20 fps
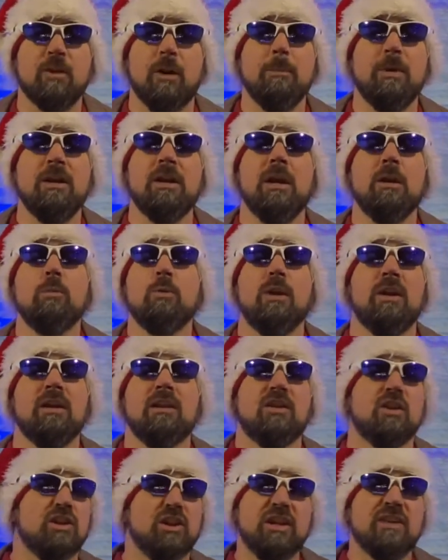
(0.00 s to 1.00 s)
I mean, it,
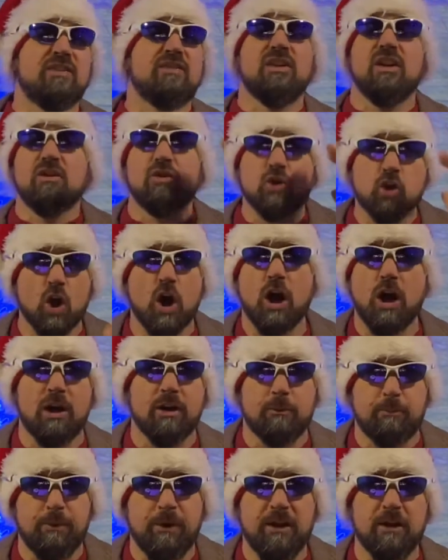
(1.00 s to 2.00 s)
it, the list is
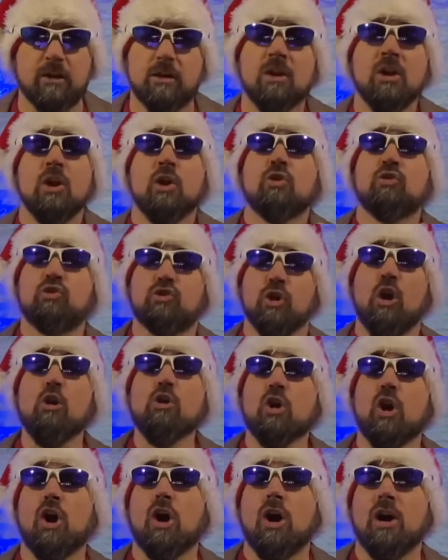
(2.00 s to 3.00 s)
long, Peter. So
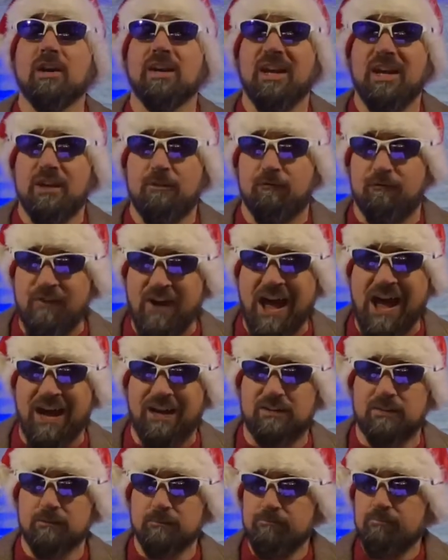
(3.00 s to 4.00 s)
long, in
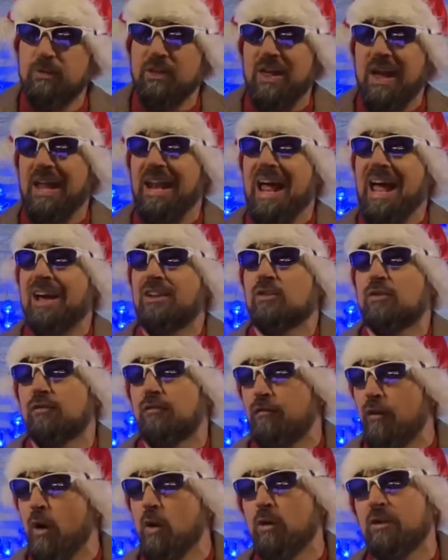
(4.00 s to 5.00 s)
fact, that as
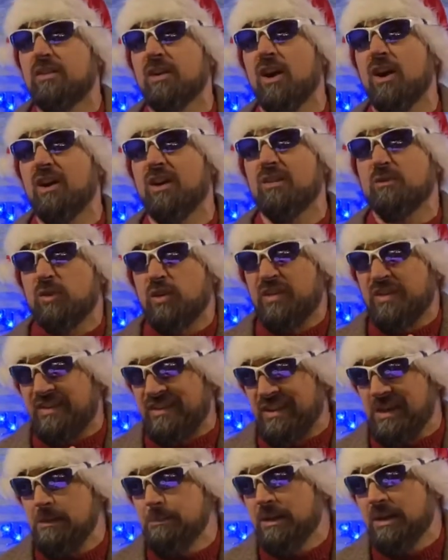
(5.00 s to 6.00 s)
folks are
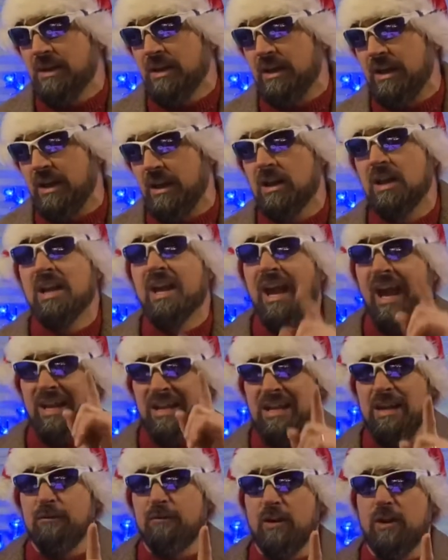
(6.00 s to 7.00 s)
seemingly, and
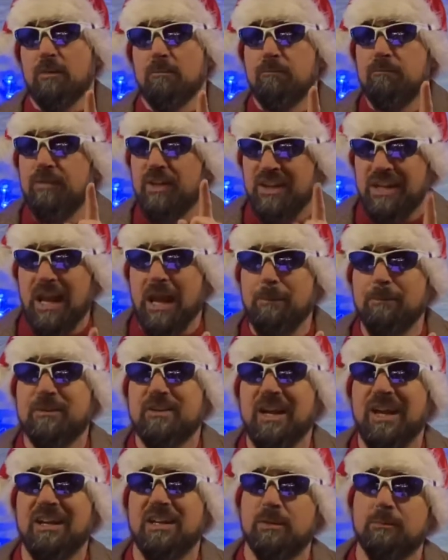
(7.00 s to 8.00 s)
even the
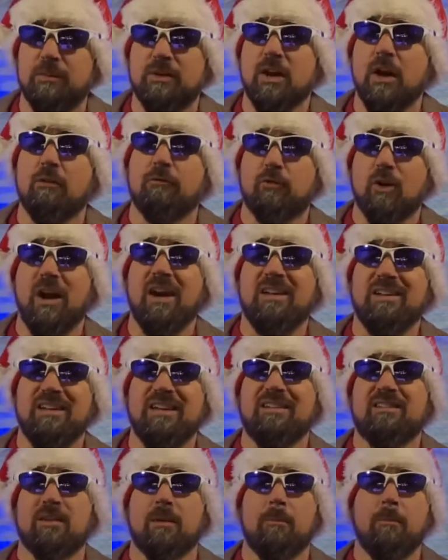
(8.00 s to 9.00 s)
namesake himself, Ryan
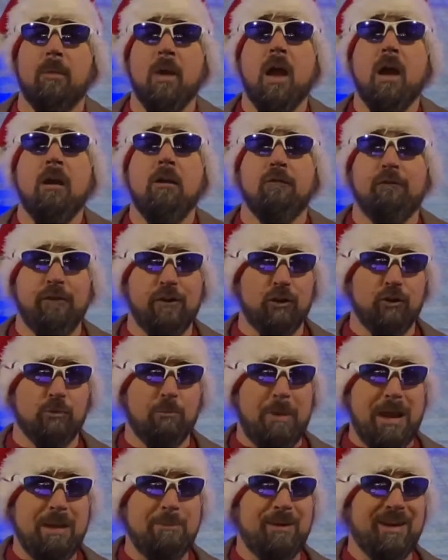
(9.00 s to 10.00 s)
Deesum, feels
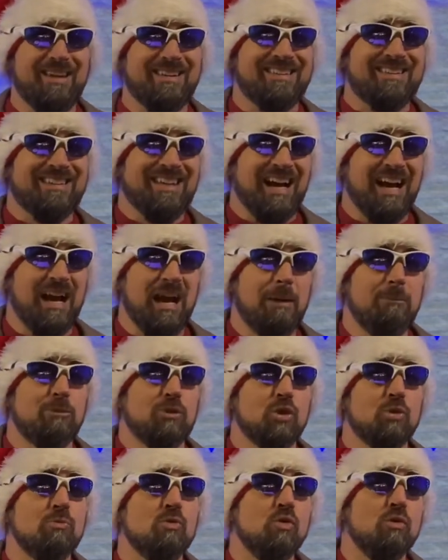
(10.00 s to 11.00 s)
maybe it's time
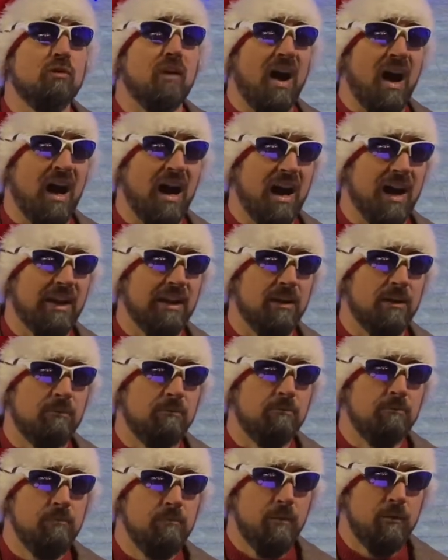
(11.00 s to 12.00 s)
to move on
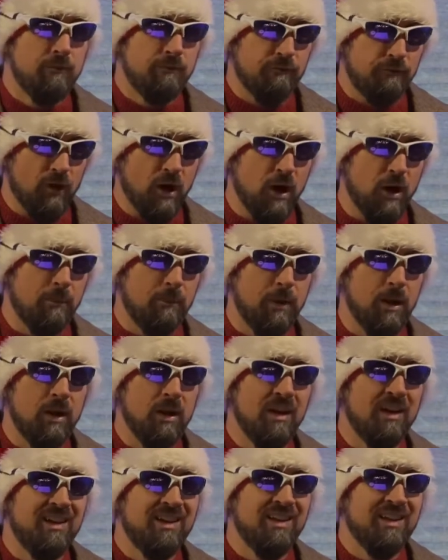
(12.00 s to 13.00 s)
from
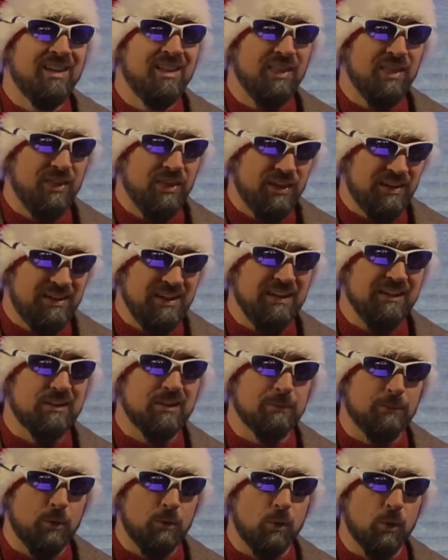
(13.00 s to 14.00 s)
the
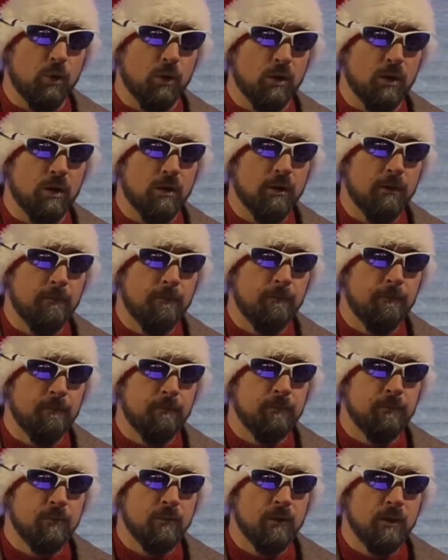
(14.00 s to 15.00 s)
Deesum Award.
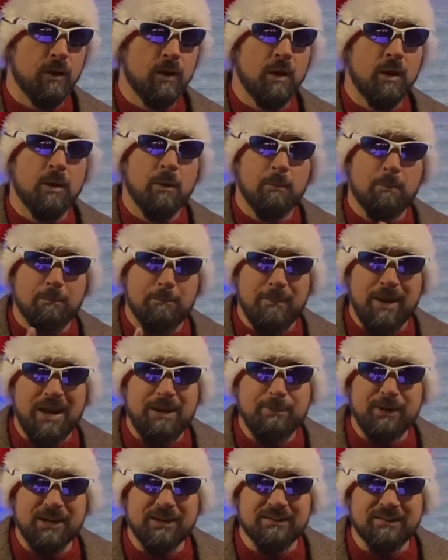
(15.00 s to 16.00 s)

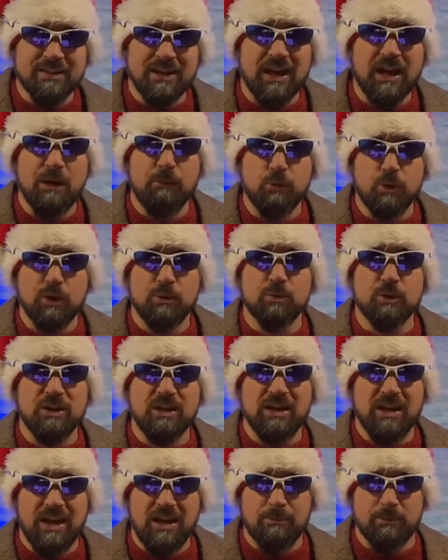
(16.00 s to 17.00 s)
Maybe it's time we
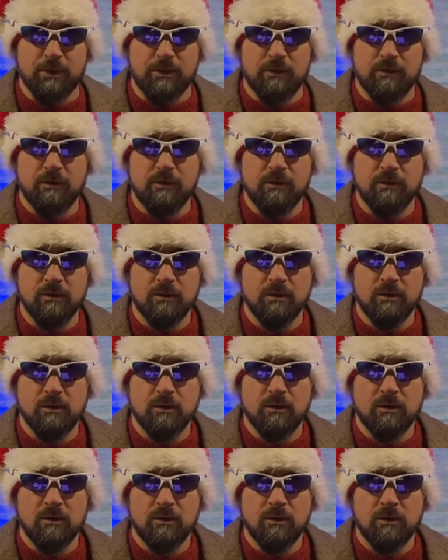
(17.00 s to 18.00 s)
rename it
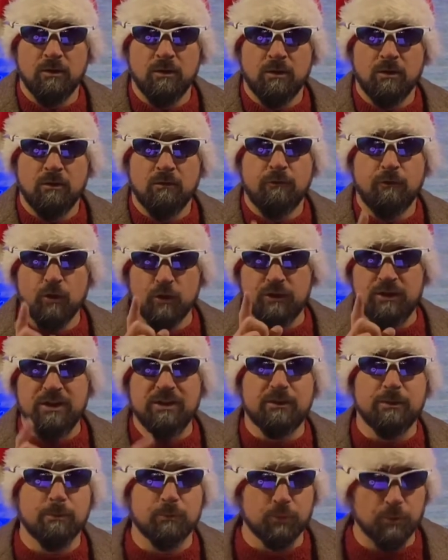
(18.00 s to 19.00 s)
for
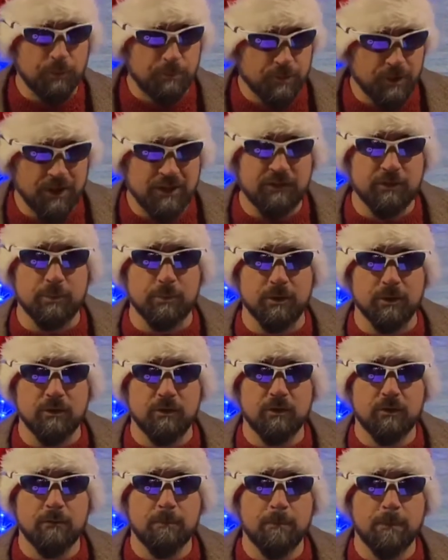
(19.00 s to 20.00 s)
Deesum's
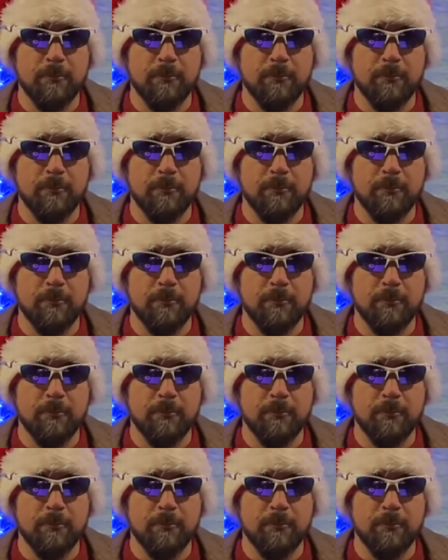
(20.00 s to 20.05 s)
replacement.